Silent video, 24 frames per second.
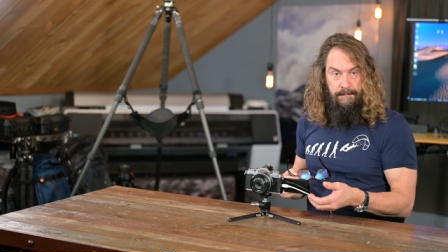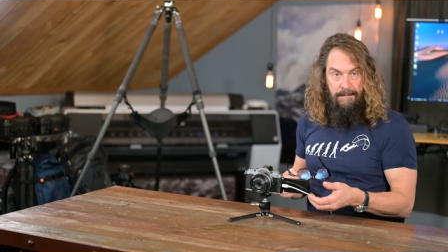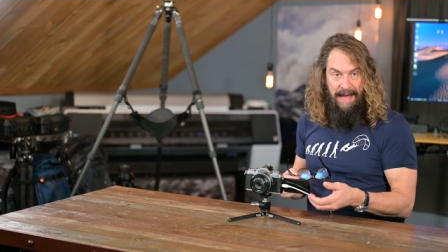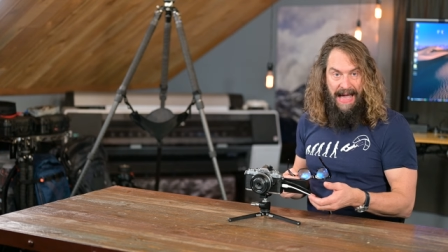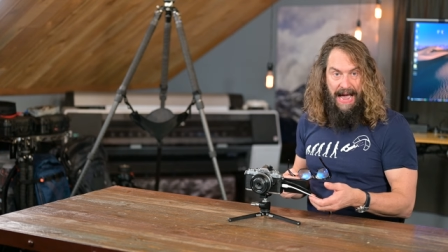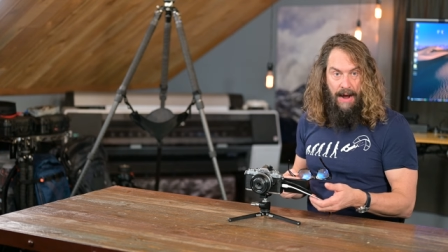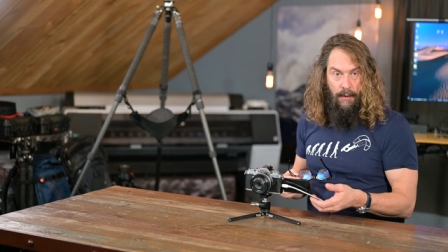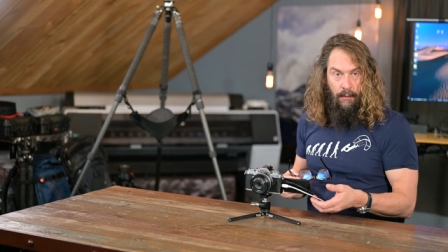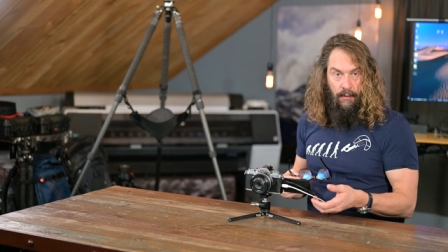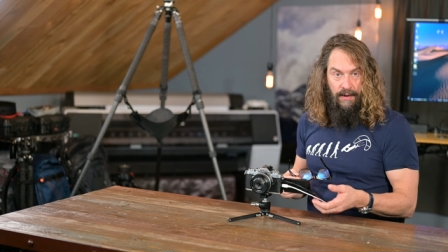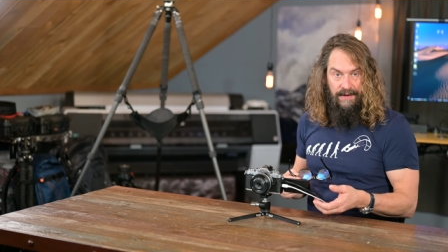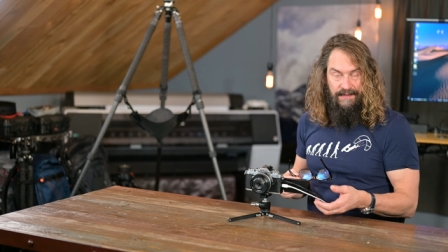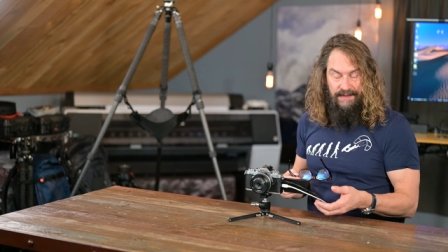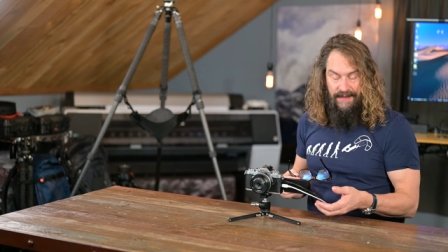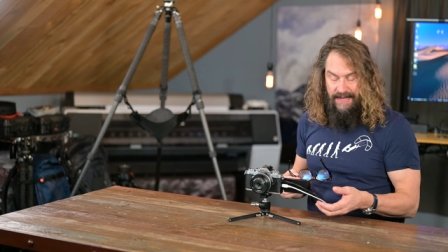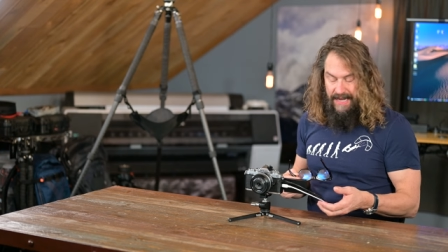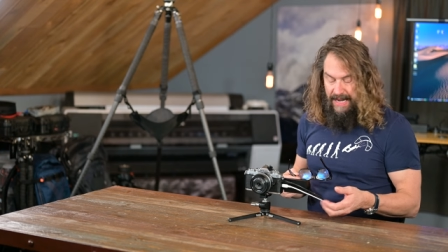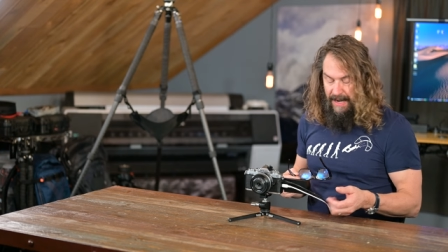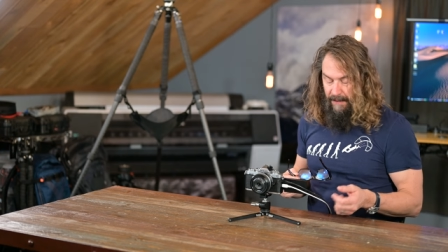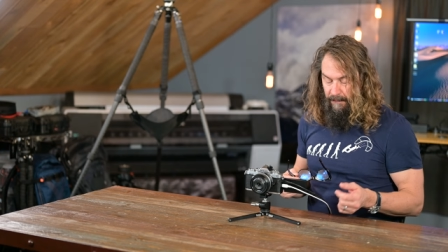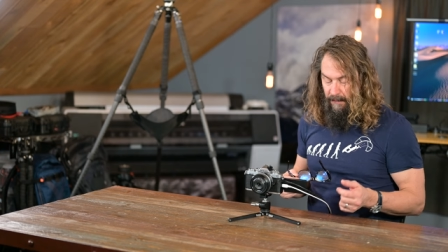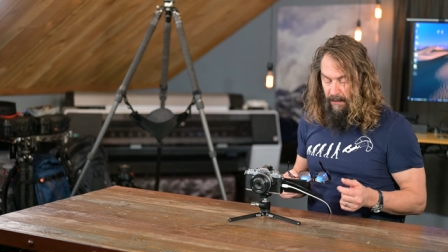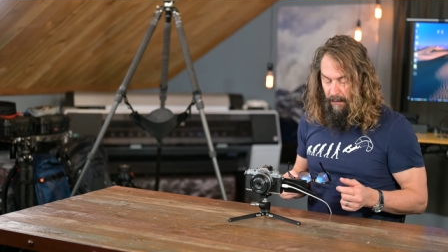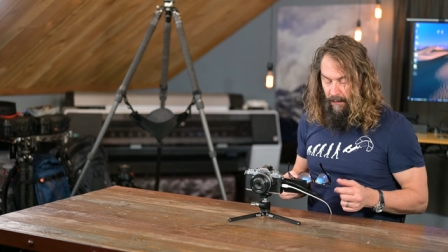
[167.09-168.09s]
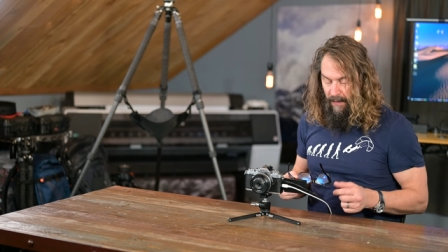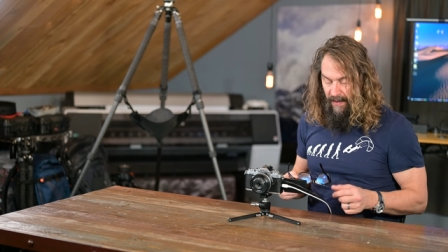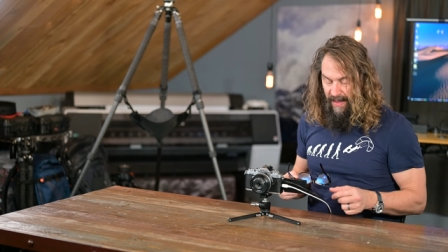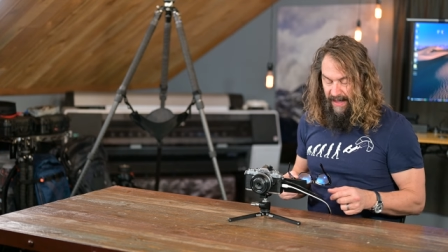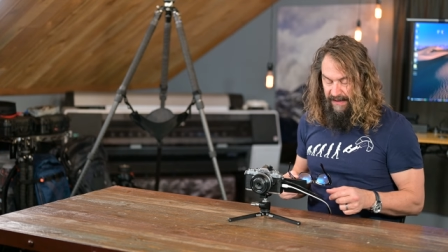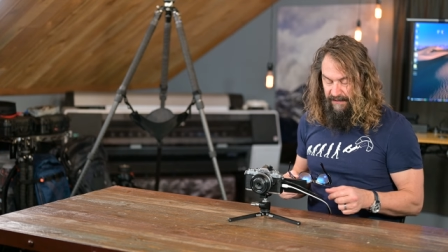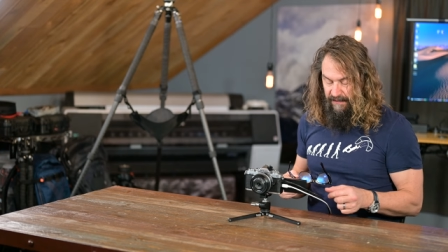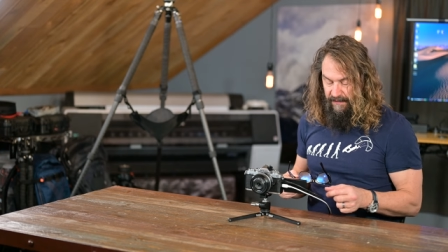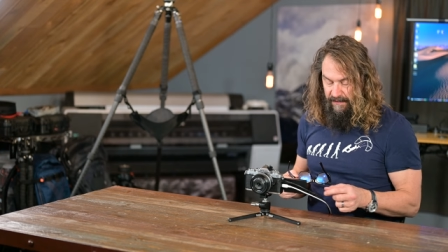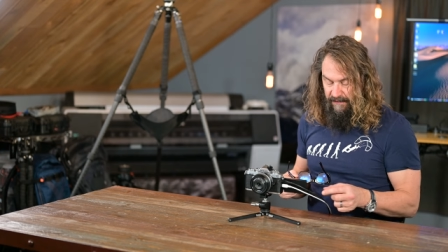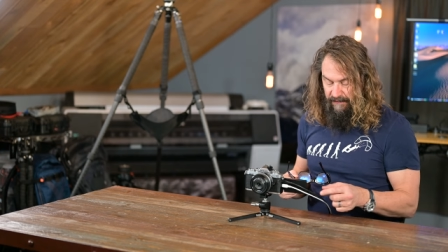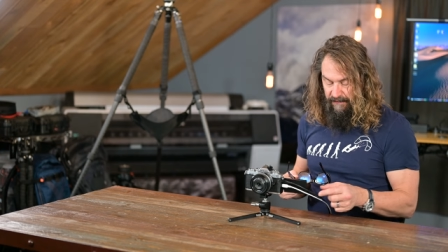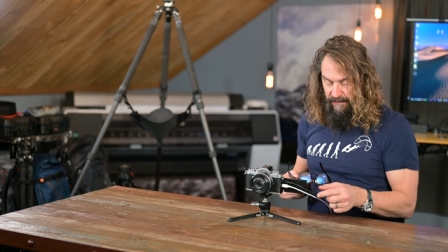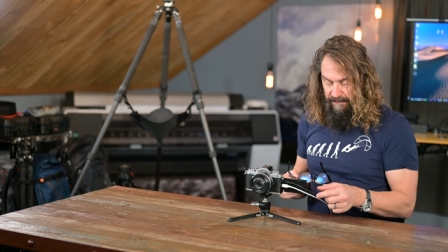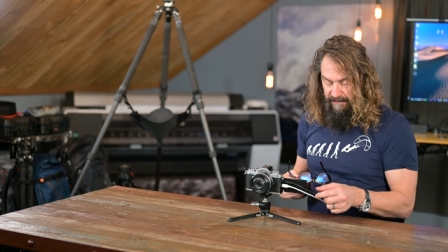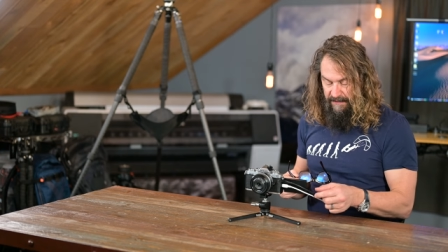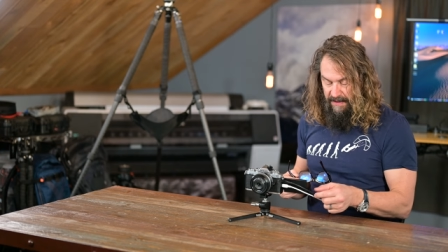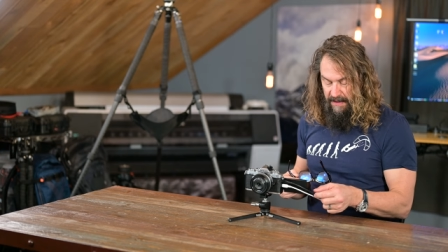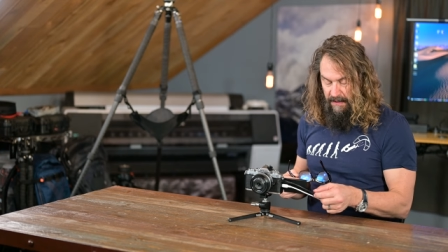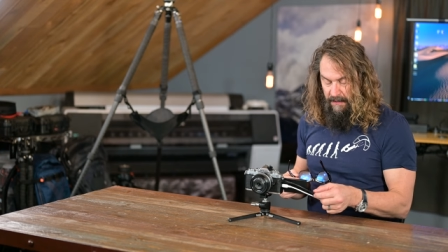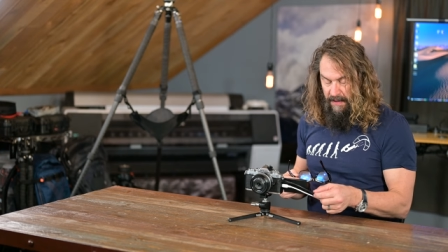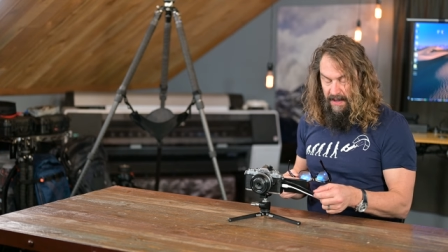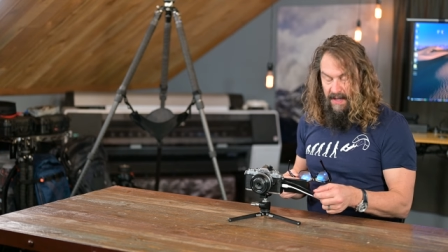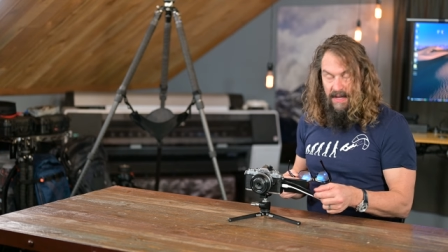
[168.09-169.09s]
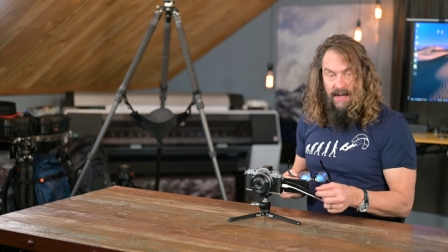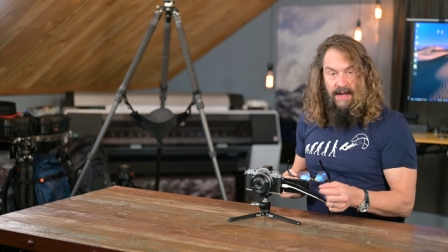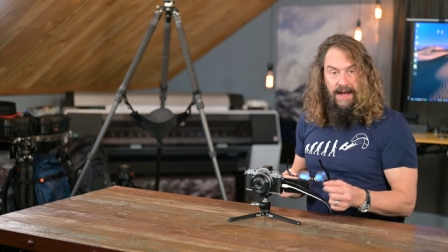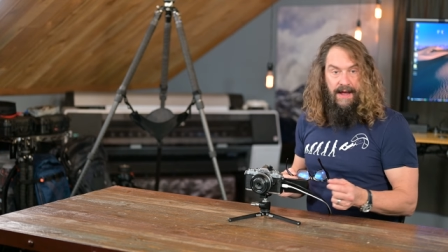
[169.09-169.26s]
powering the camera while I do this review.